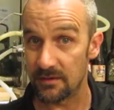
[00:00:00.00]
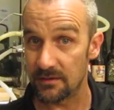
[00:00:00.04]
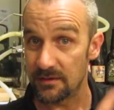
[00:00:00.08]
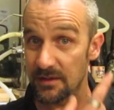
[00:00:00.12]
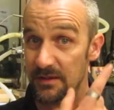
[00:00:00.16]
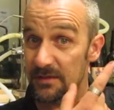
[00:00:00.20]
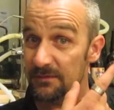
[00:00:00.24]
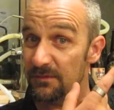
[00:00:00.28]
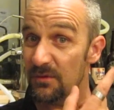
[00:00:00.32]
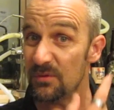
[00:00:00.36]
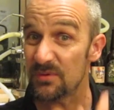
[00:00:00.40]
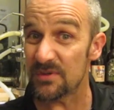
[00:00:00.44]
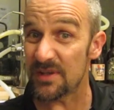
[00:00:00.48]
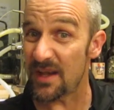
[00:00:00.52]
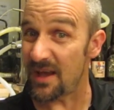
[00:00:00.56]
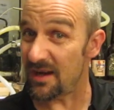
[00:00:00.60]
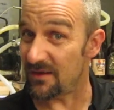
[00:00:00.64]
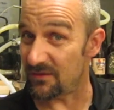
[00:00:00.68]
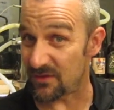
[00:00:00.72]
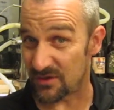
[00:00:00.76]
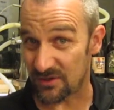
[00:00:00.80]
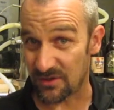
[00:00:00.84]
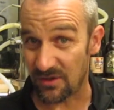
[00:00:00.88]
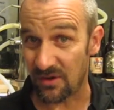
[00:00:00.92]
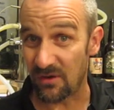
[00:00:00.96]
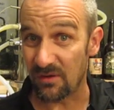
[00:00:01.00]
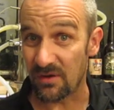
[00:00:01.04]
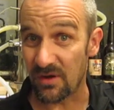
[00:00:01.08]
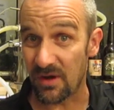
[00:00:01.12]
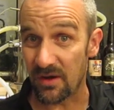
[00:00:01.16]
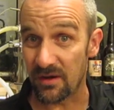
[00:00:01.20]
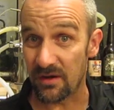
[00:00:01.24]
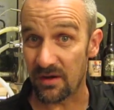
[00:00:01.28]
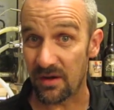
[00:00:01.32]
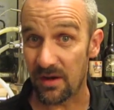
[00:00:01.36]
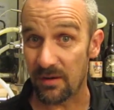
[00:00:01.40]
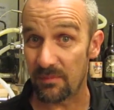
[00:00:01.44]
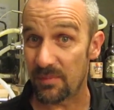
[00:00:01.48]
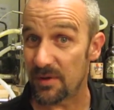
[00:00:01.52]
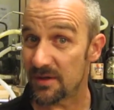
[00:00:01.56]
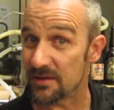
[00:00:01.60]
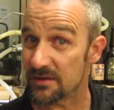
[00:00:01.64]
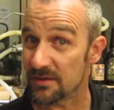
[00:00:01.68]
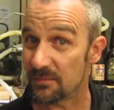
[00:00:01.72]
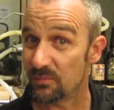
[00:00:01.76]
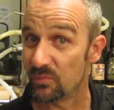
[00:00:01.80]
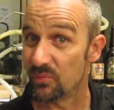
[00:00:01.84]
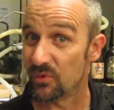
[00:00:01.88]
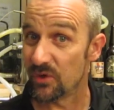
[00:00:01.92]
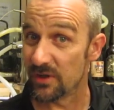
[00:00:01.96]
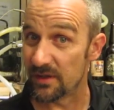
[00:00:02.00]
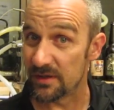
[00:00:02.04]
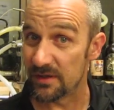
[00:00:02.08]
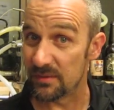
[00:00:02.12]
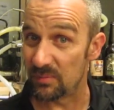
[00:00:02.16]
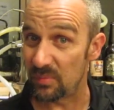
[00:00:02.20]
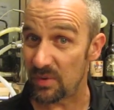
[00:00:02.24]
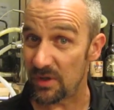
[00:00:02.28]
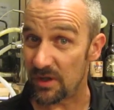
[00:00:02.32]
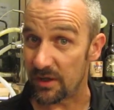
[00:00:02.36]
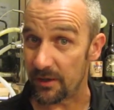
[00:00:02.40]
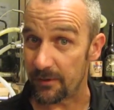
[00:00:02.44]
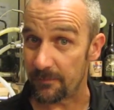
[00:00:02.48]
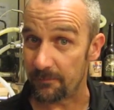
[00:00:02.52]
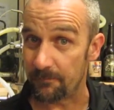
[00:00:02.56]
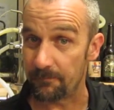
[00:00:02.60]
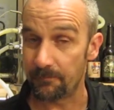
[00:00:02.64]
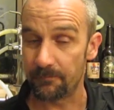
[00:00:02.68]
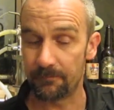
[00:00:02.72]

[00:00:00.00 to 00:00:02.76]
This falls out of a style guideline, but it's a brilliant beer.